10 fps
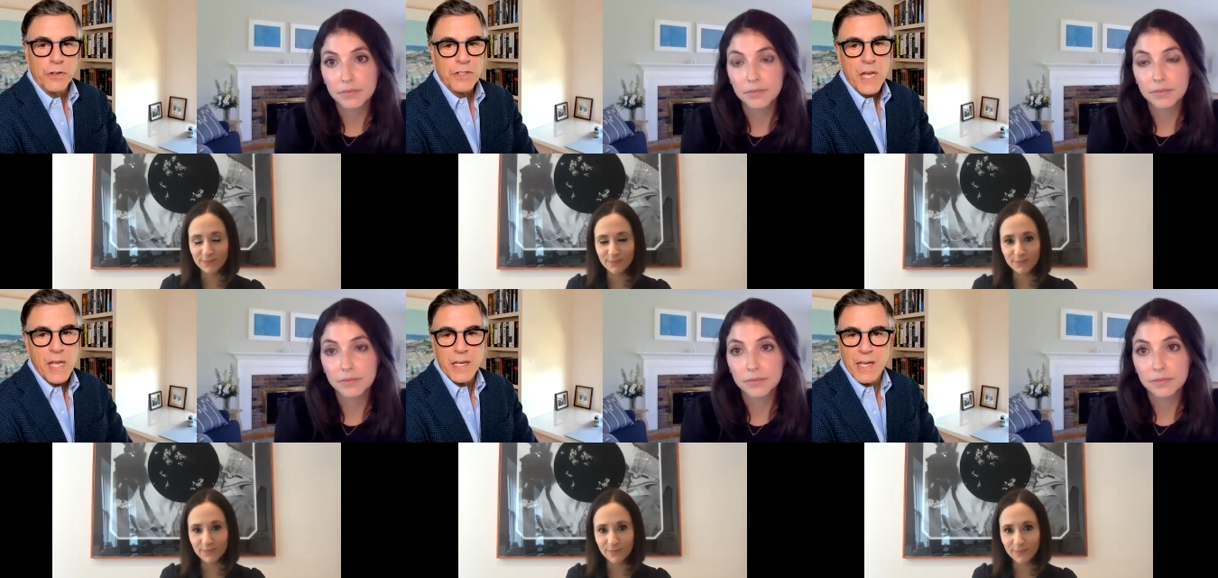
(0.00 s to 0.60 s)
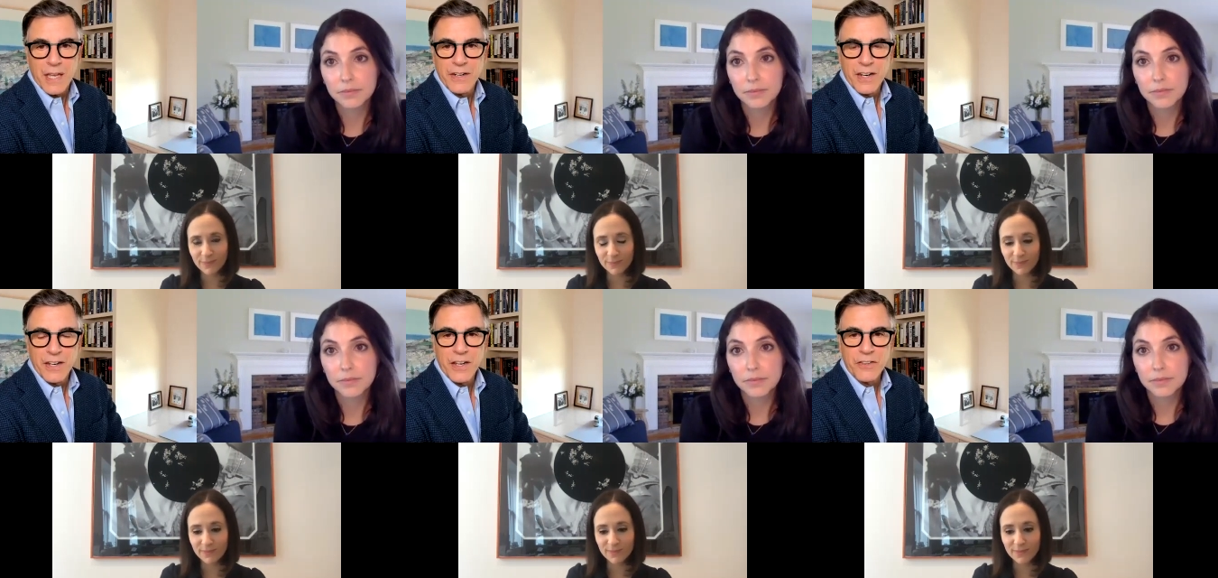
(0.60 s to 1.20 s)
Speaker 1: saying, and,
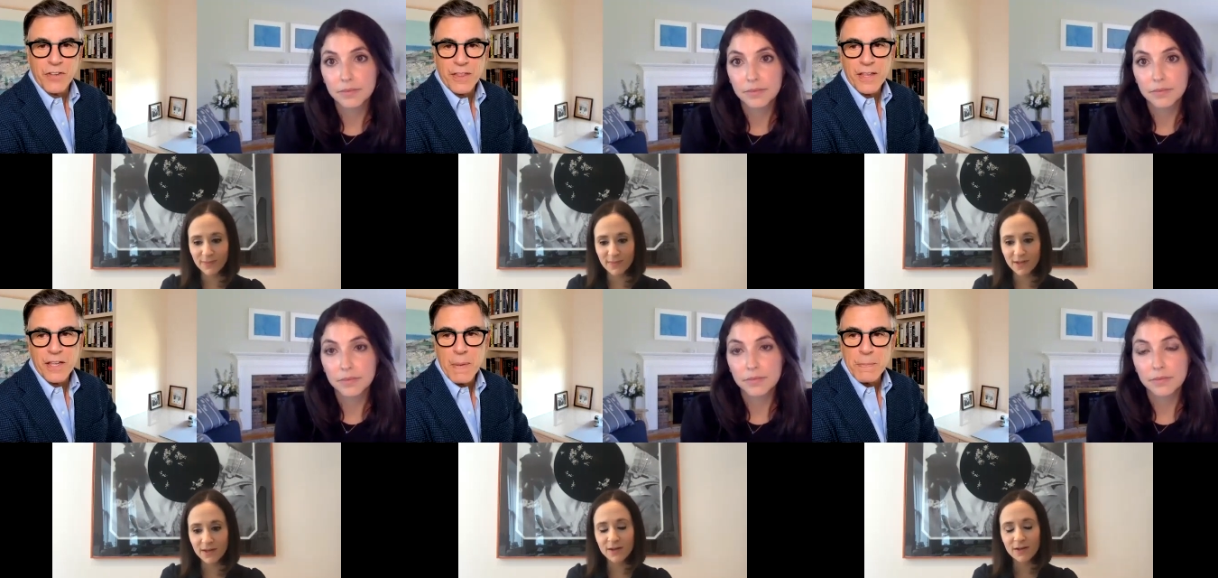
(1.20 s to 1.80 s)
and it's, I think, maybe